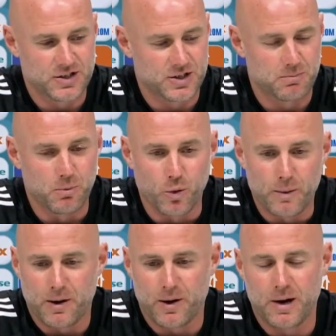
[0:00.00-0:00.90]
just more
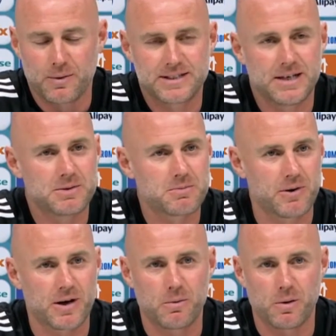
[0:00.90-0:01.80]
about our team
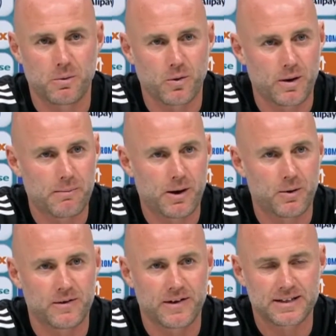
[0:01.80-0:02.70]
spirit and what we're all
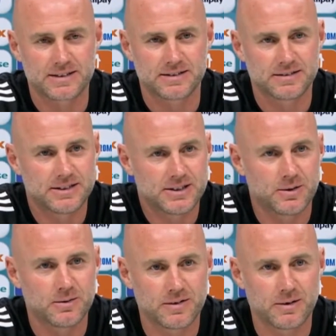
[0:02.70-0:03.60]
about, and that's, you
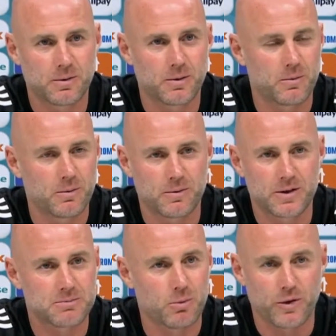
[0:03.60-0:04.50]
know,
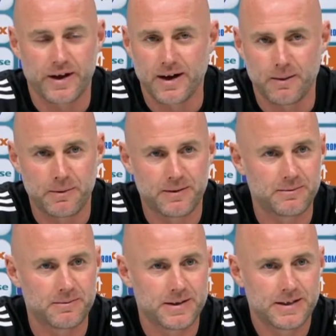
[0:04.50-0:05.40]
there's more to come,
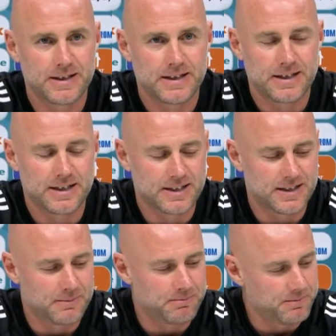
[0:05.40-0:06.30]

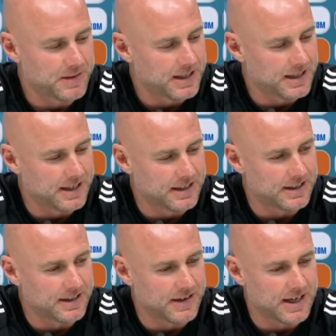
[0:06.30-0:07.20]
and
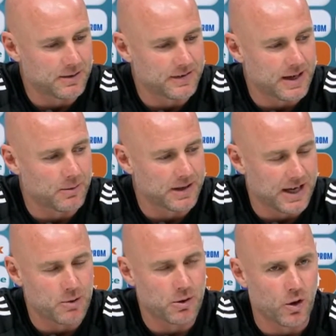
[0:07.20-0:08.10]
that will
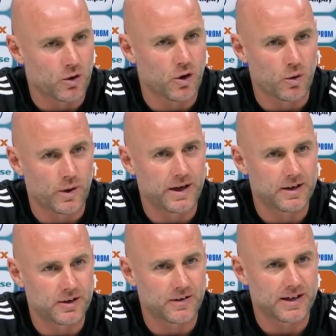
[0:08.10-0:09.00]
get you a long way.
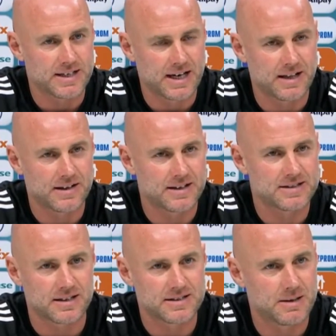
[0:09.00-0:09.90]
You know, that togetherness,
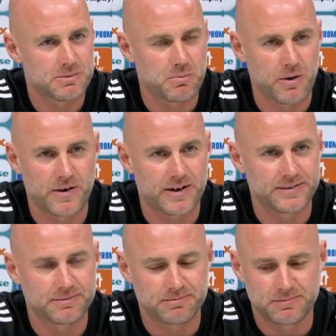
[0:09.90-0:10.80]
that team spirit,
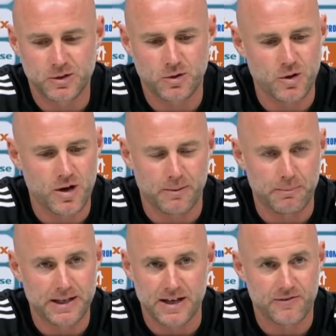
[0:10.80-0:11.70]
and you can't
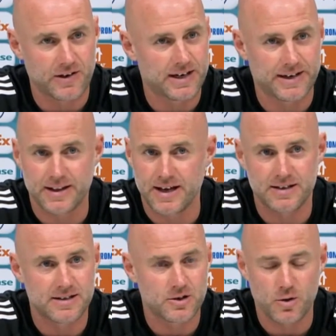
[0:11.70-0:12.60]
buy that feeling at the
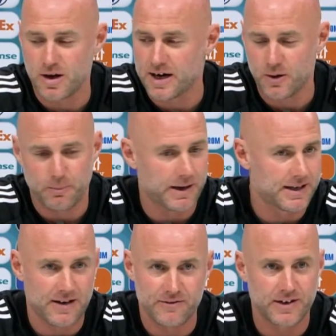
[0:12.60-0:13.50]
end. You cannot buy
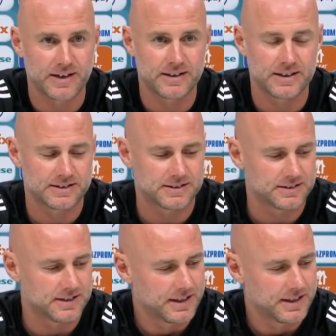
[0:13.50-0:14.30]
that feeling. It's